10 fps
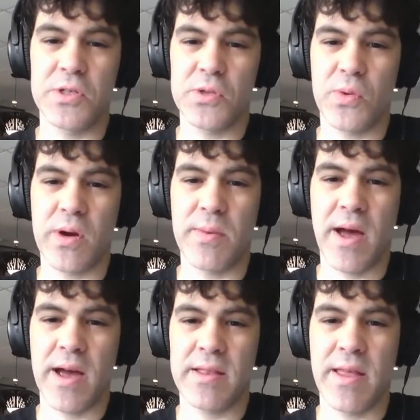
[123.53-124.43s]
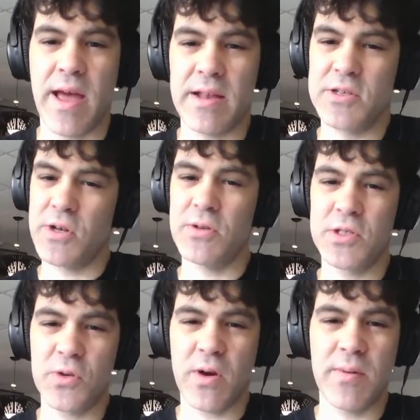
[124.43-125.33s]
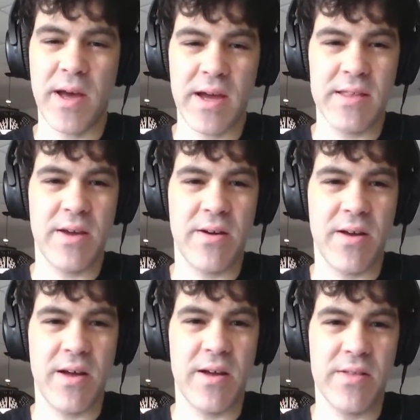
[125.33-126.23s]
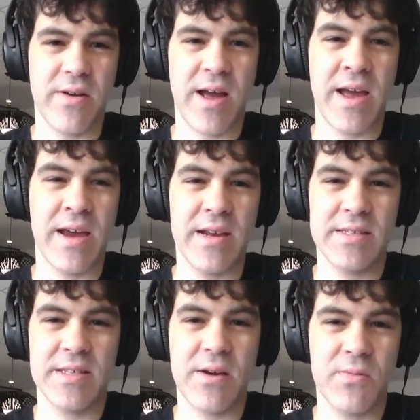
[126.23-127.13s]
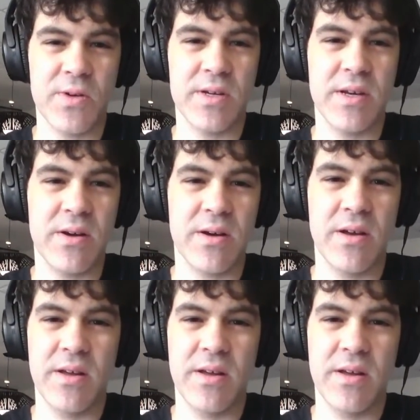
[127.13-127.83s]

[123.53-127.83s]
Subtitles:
the story behind that. Do you know the story behind their hiatus that 1 year?